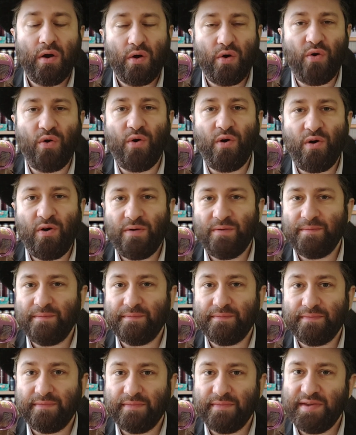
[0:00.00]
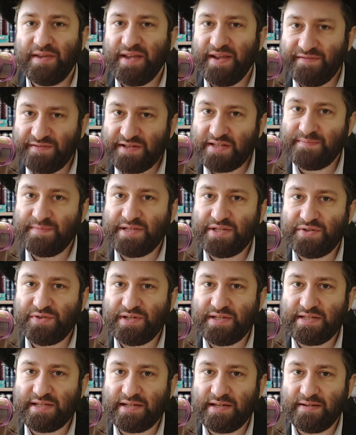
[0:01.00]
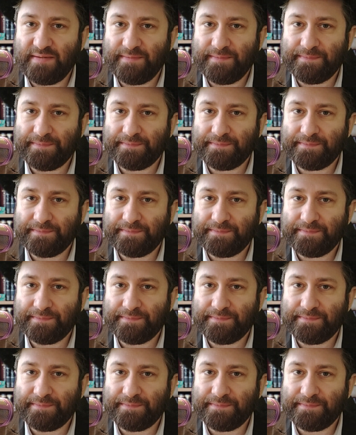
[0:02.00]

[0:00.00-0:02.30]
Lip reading: or if she's mistreated.